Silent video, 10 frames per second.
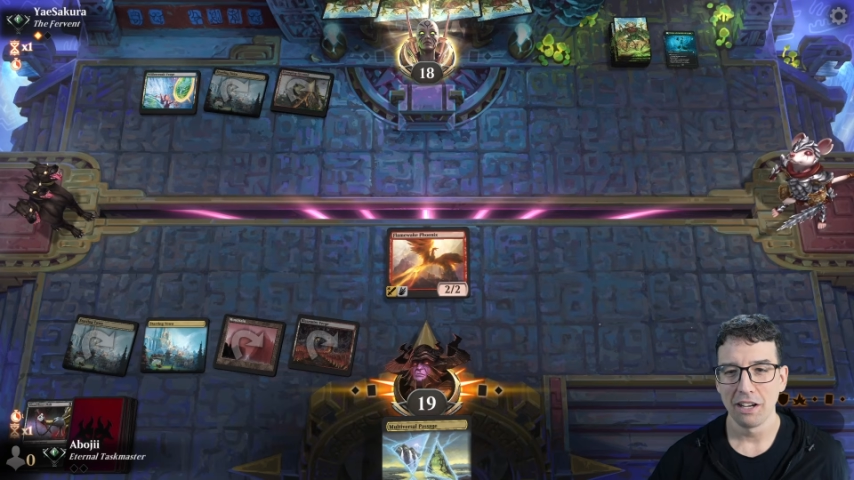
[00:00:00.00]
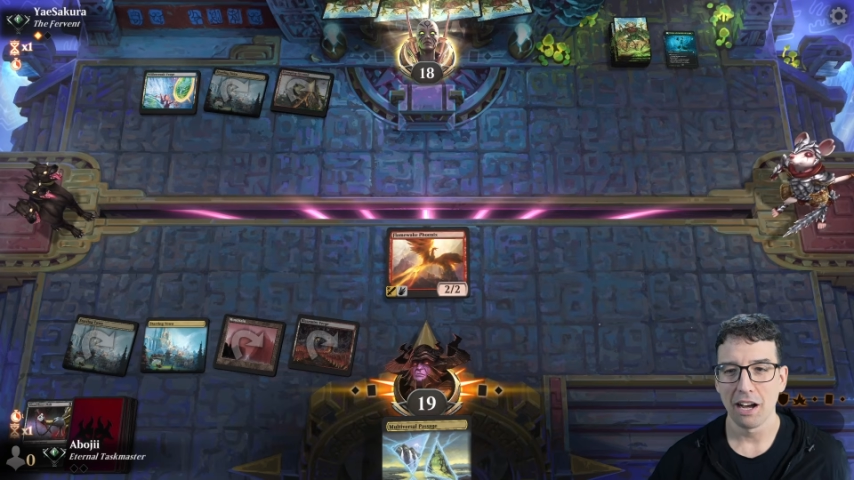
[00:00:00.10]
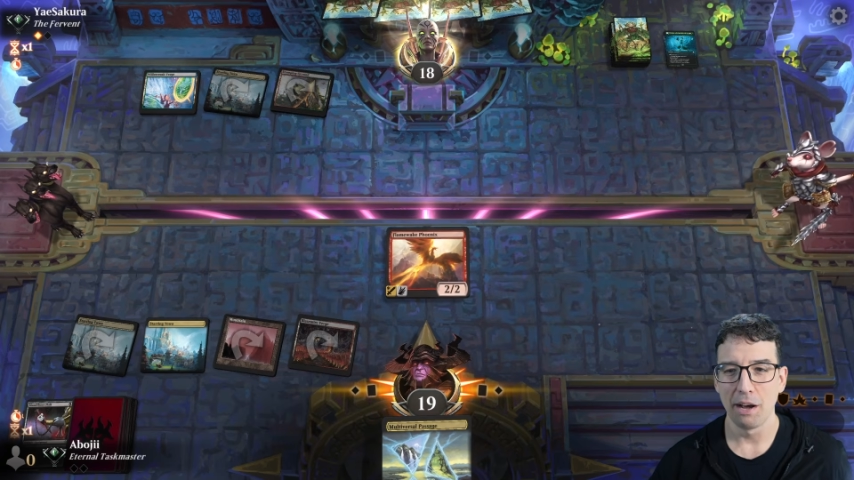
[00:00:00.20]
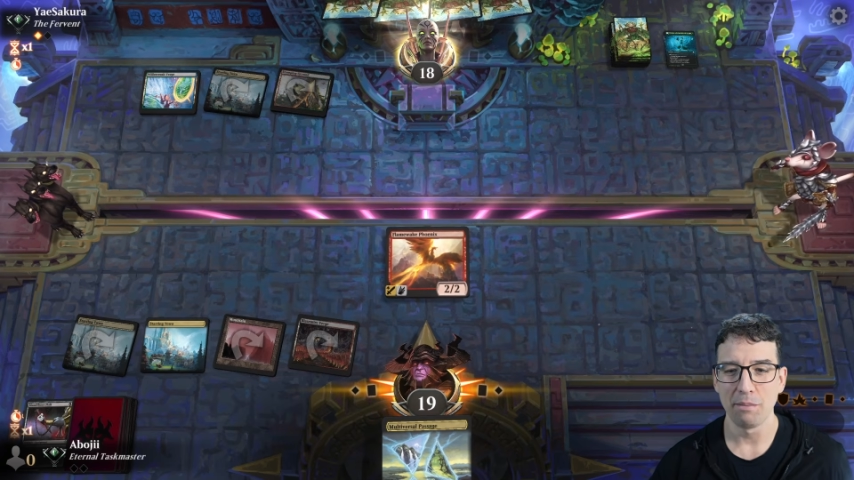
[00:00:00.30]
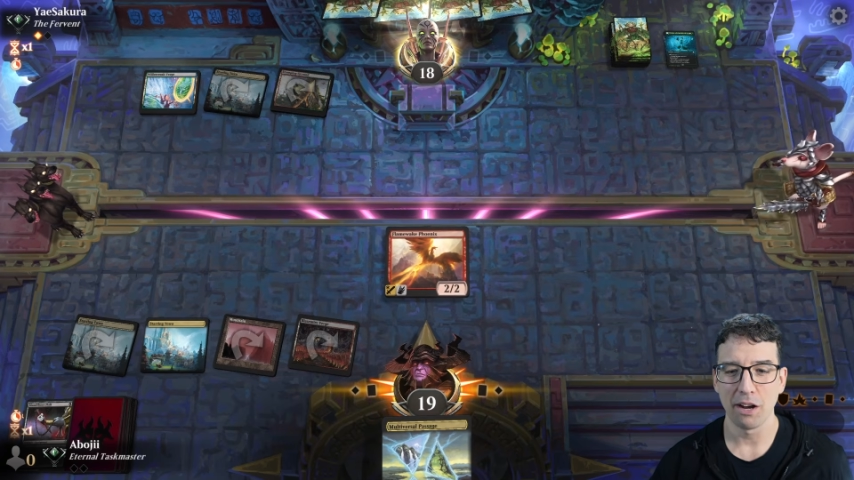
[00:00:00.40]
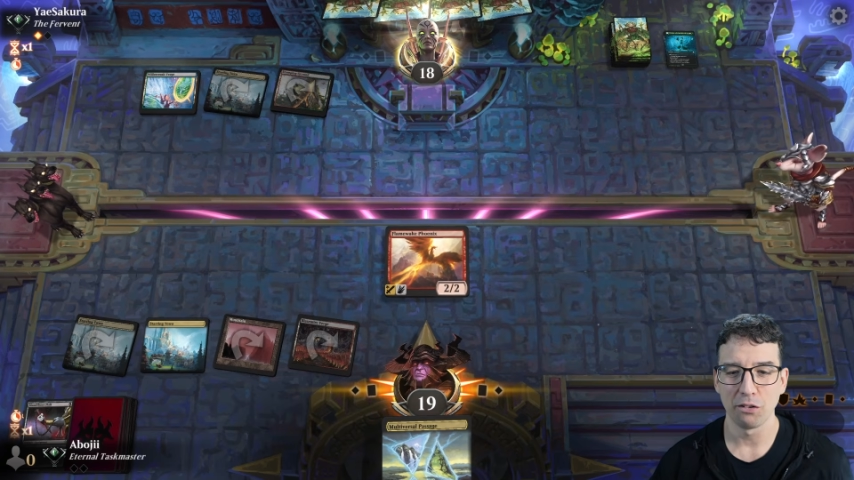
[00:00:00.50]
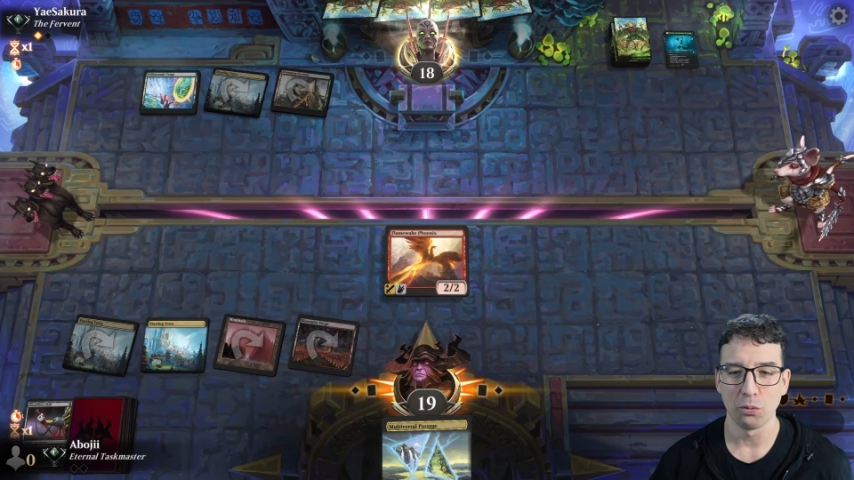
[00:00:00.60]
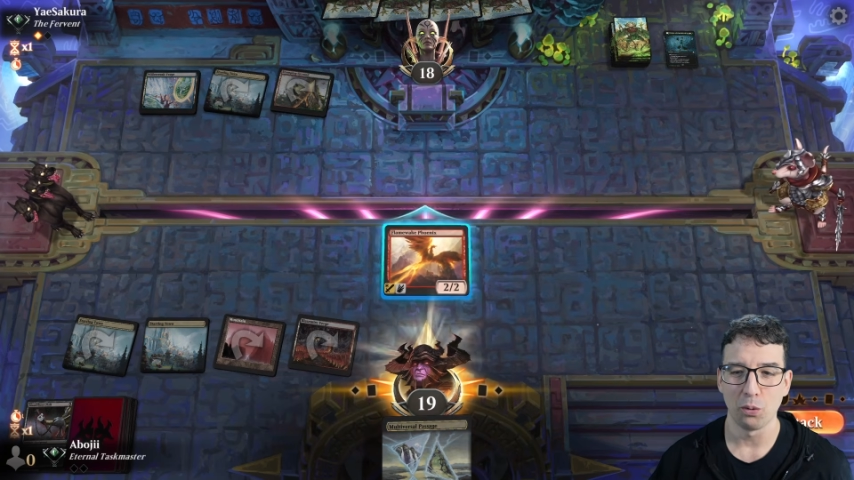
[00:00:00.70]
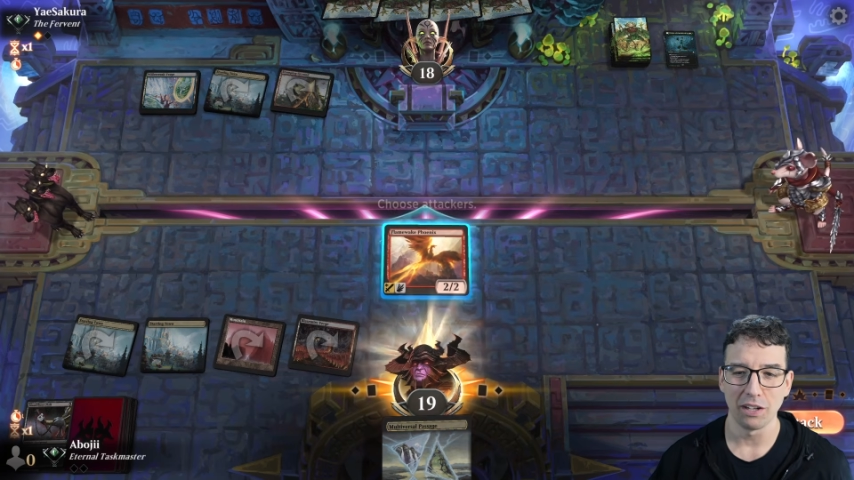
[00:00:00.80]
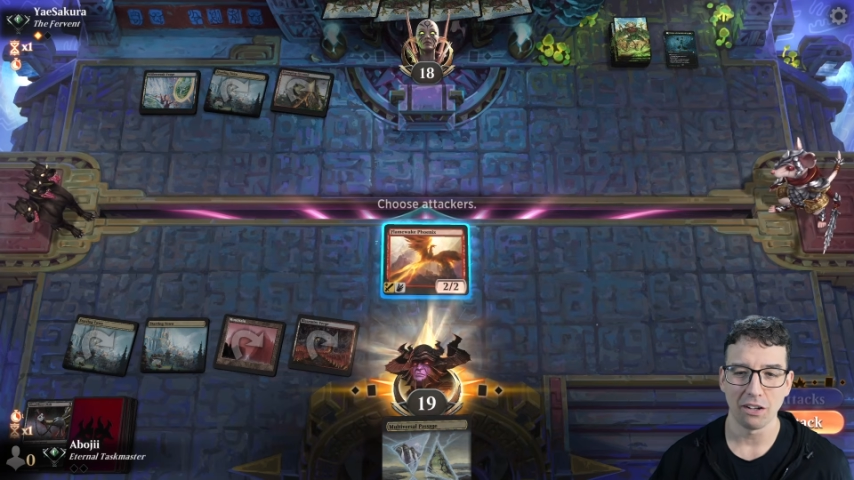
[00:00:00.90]
I'm down to
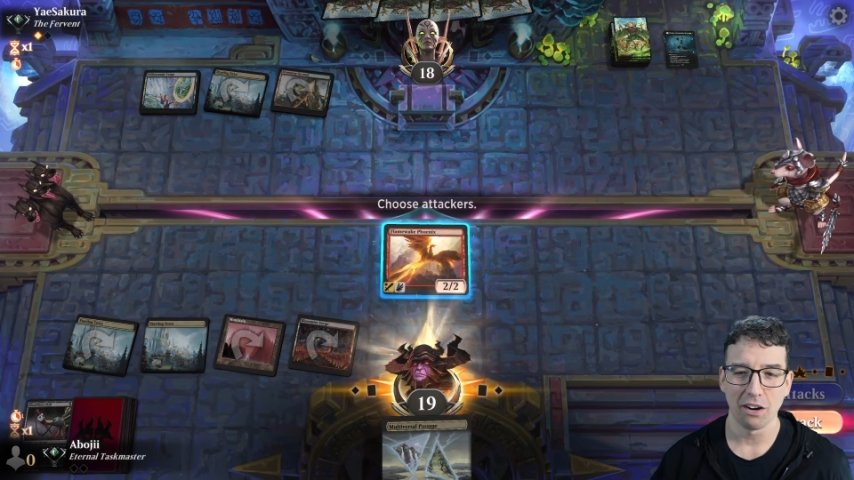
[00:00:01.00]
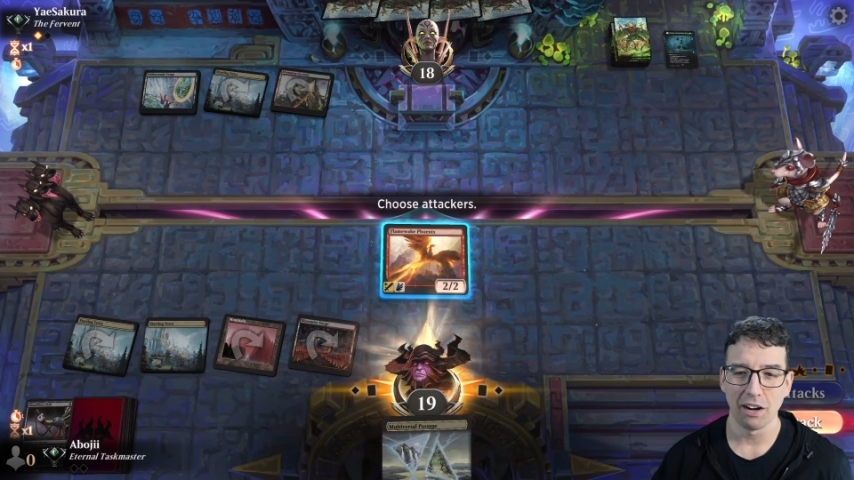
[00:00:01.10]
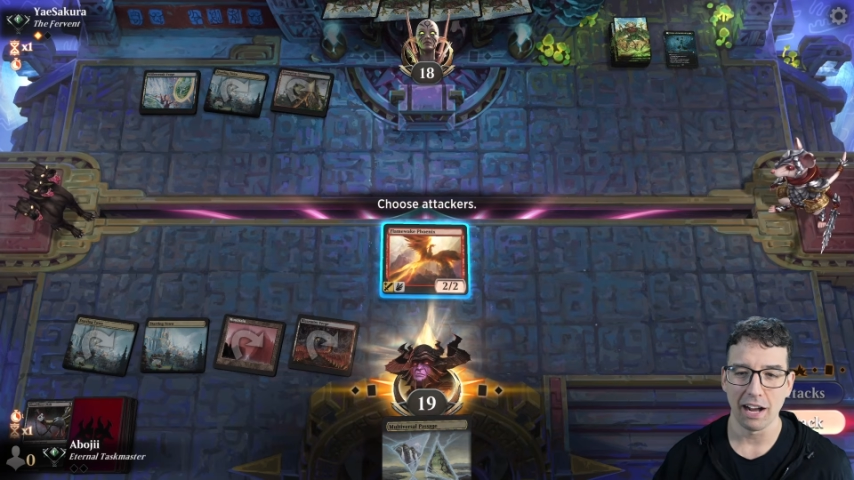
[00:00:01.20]
1 card.